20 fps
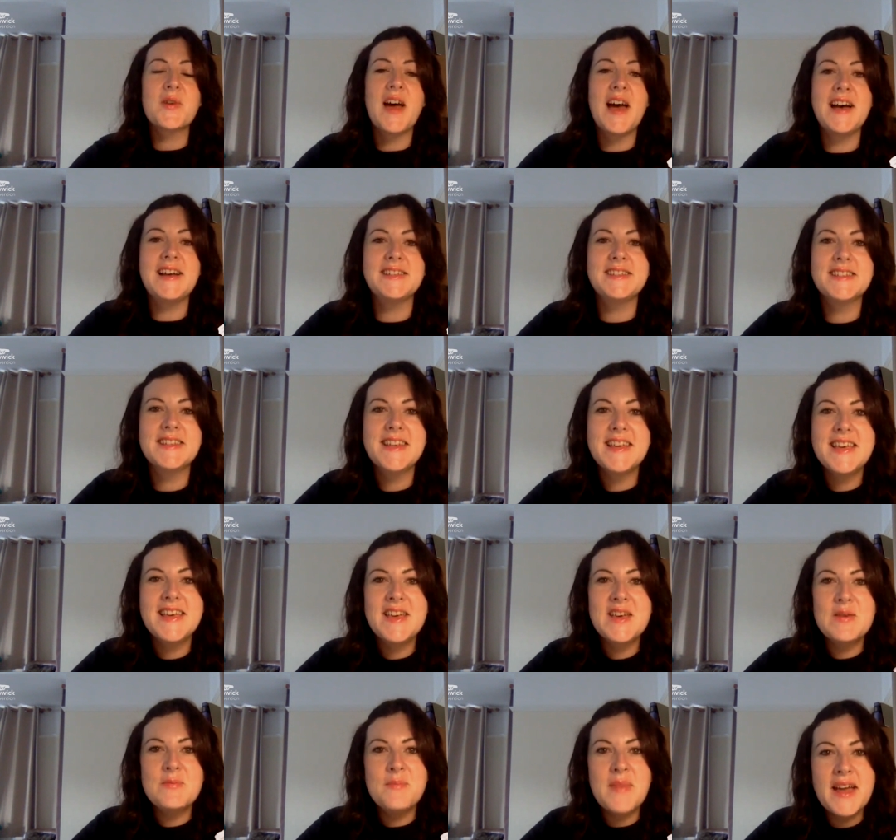threat?
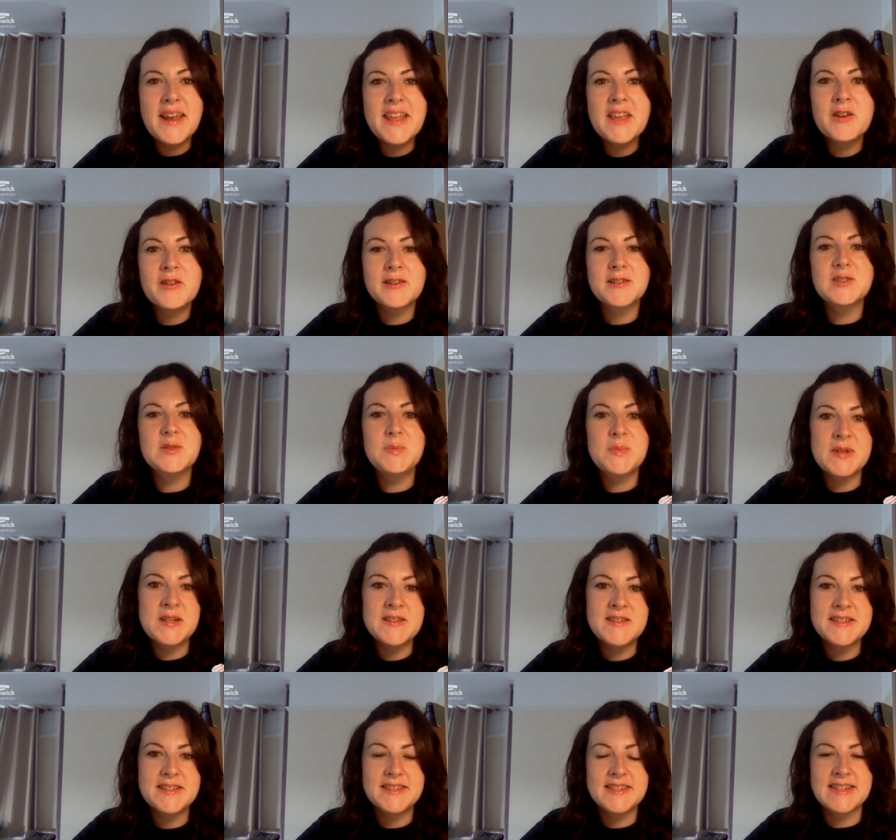Many are
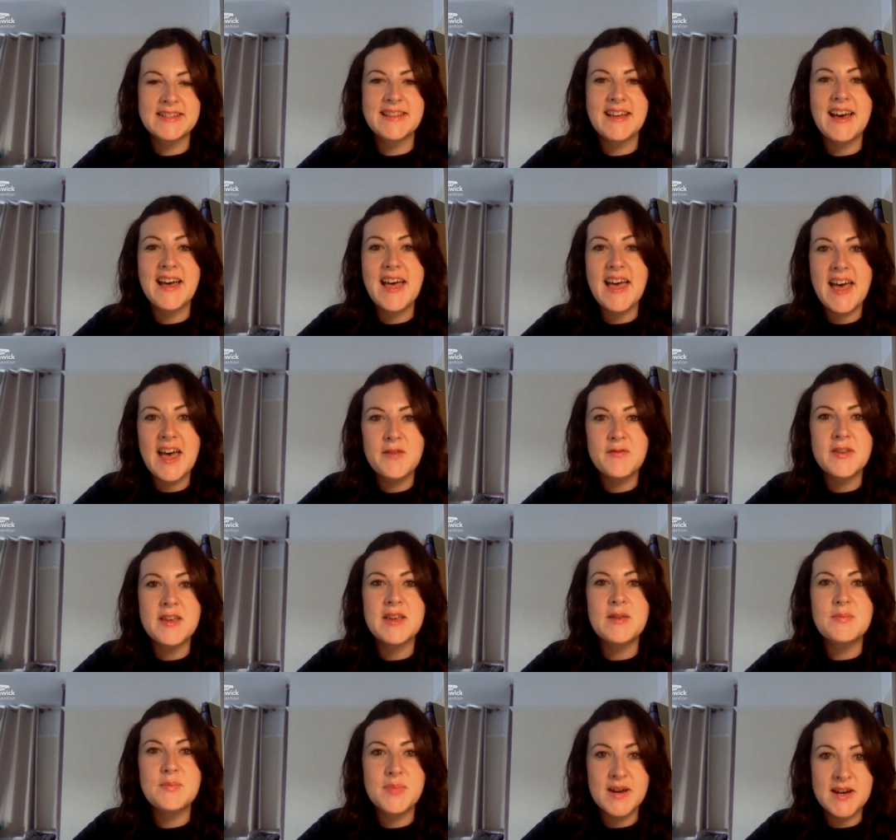experiencing that
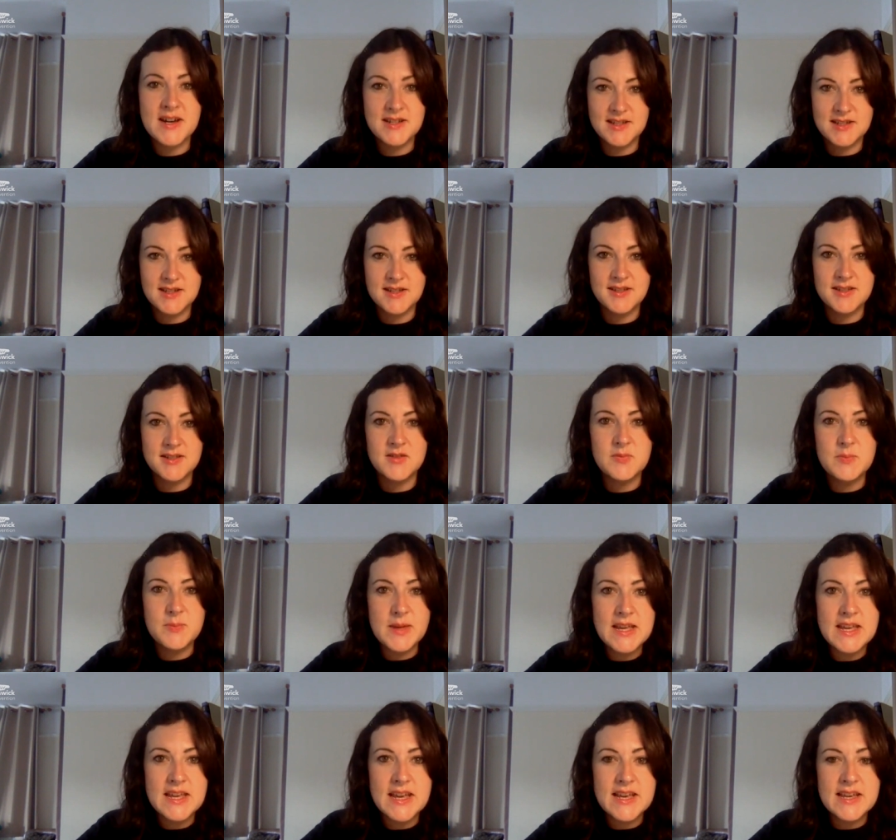heavy burden of
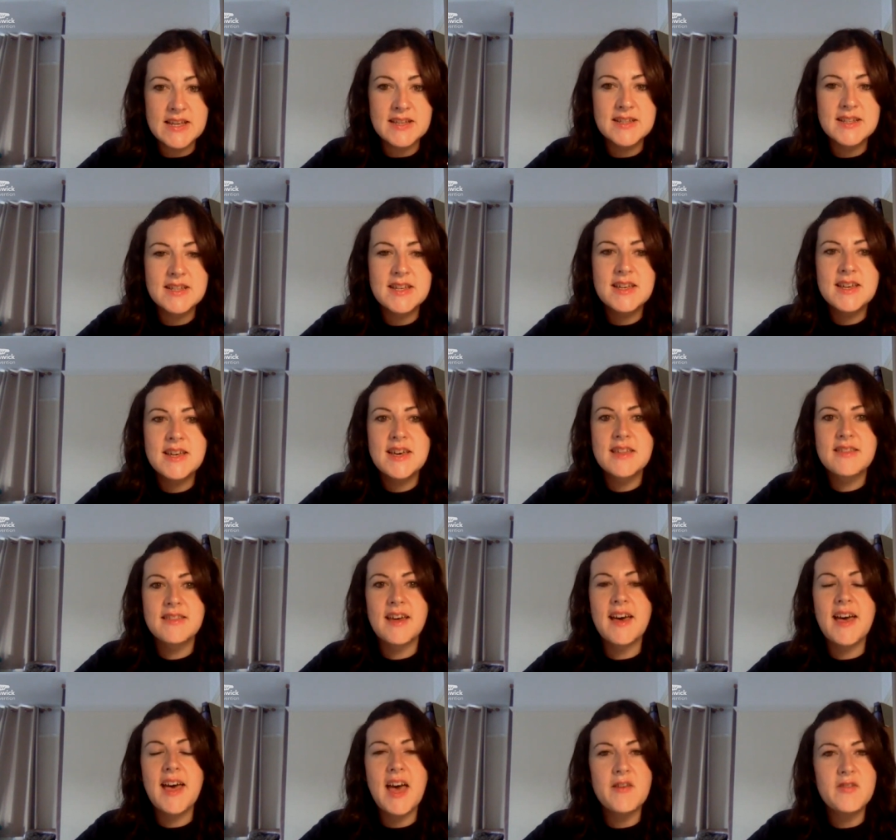being, that